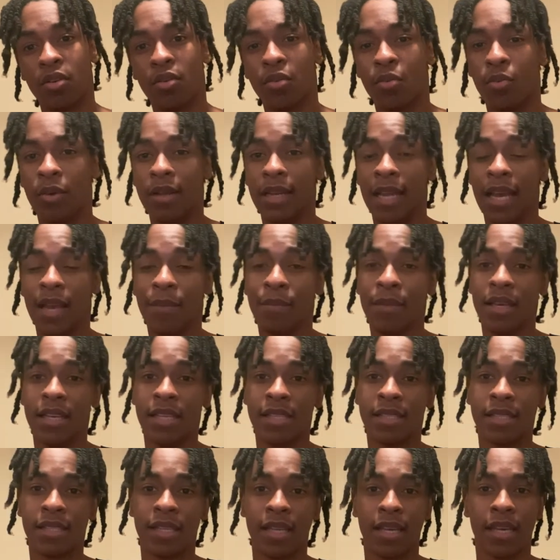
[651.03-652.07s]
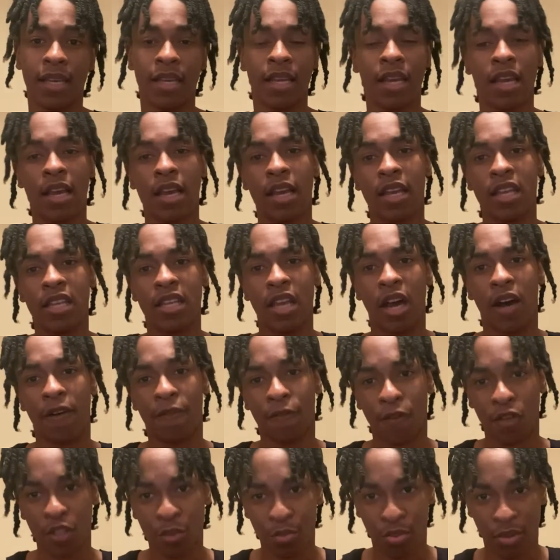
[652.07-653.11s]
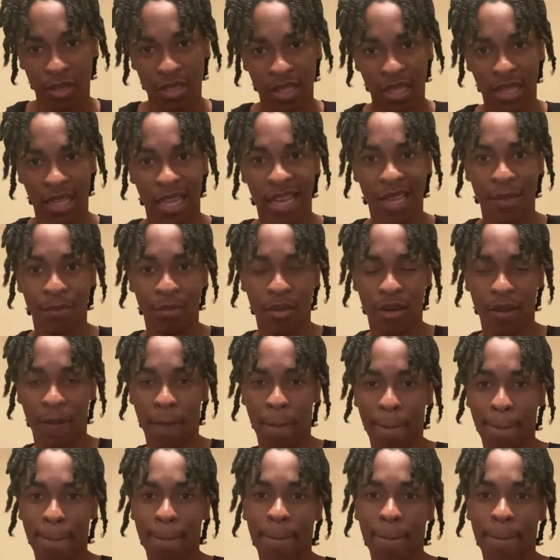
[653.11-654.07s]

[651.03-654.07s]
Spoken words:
With that being said, y'all folks press the like button.